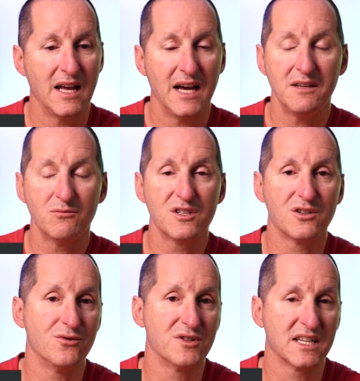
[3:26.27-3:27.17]
and it was
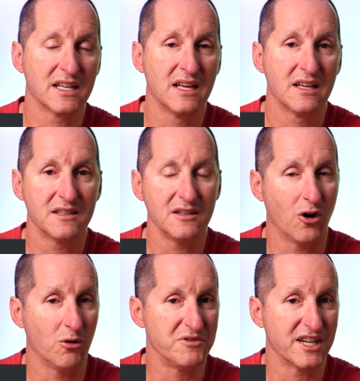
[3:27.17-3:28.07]
using the
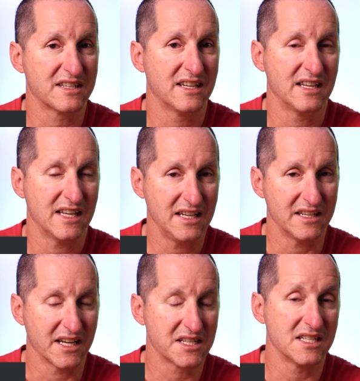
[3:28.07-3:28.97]
object
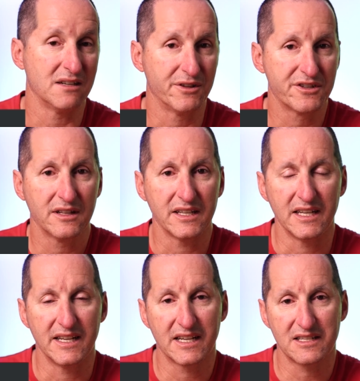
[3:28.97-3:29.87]
index, the original
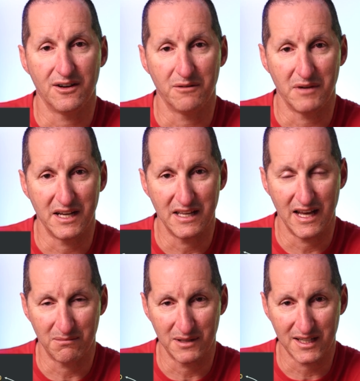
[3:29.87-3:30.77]
index on my
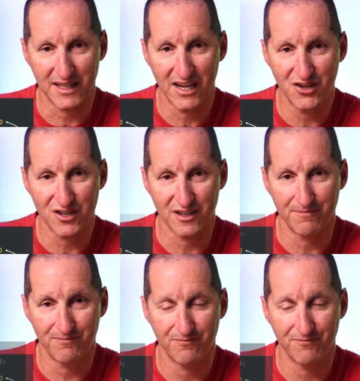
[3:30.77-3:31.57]
application.